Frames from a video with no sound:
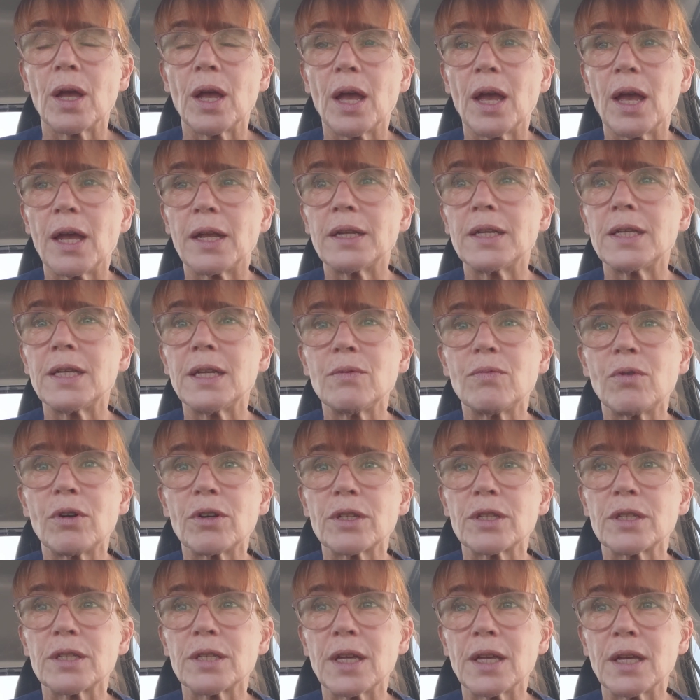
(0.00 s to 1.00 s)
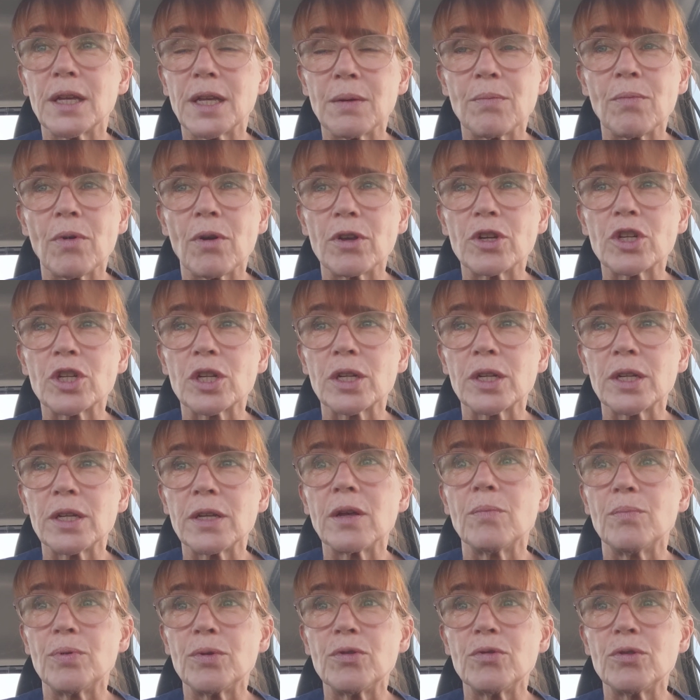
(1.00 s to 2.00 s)
and he was emotionally
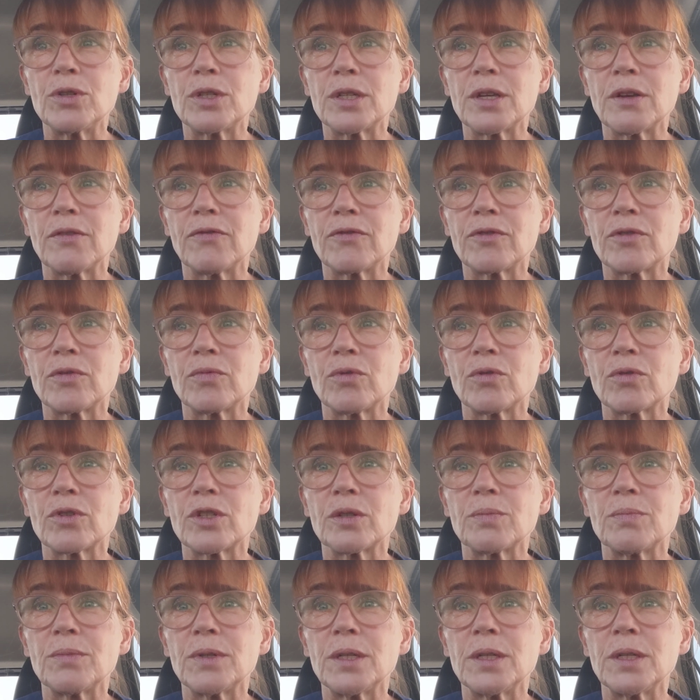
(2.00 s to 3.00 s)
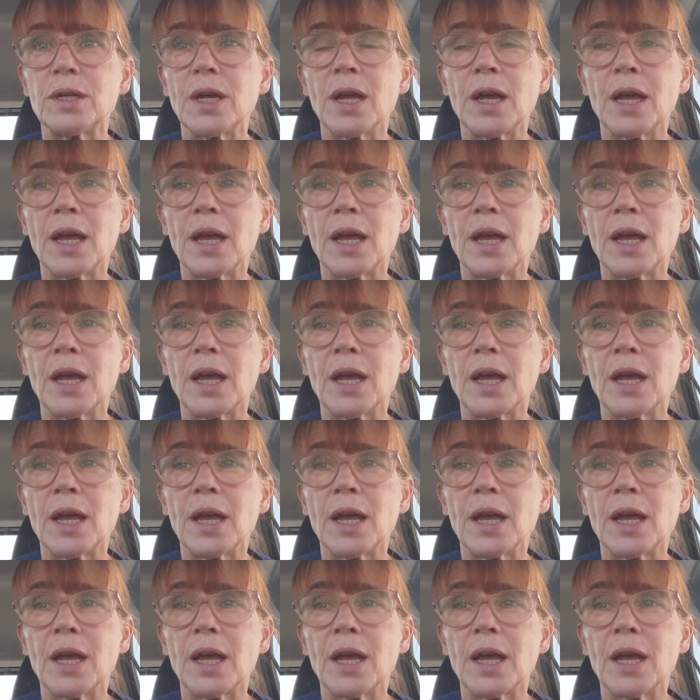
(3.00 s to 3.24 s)
abusive towards me,